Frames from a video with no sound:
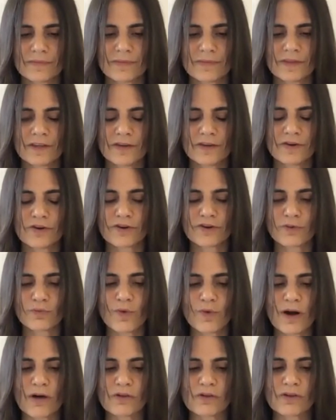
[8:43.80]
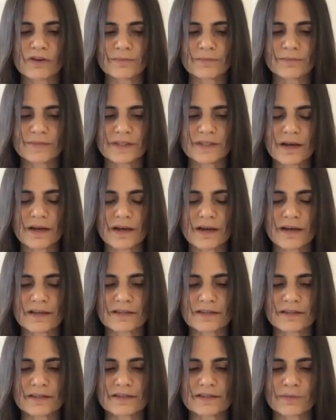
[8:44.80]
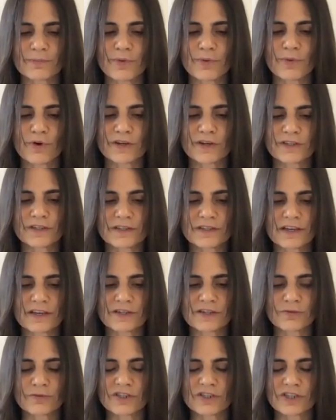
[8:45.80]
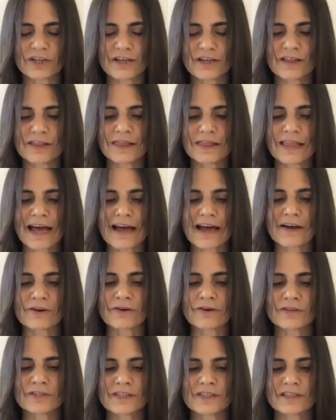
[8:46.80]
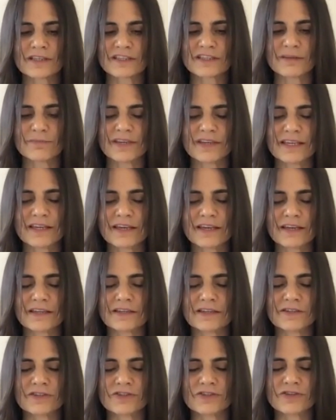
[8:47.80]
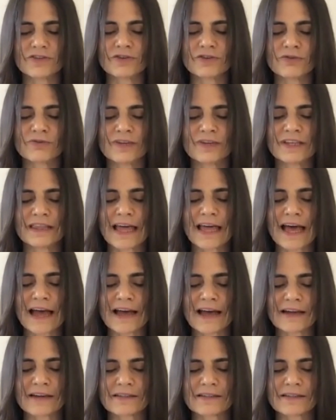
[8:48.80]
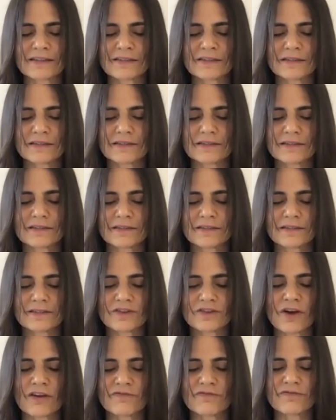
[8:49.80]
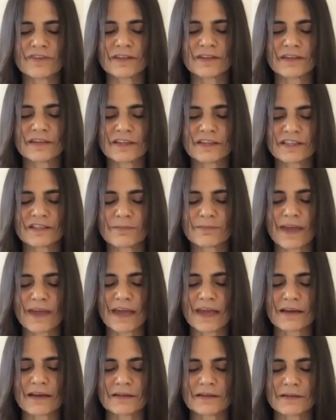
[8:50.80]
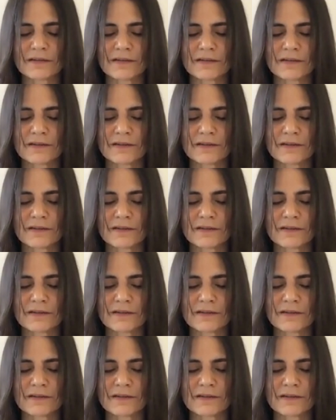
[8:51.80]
The earth welcomes us, supports us, which allows us to begin to relax, soften, expand.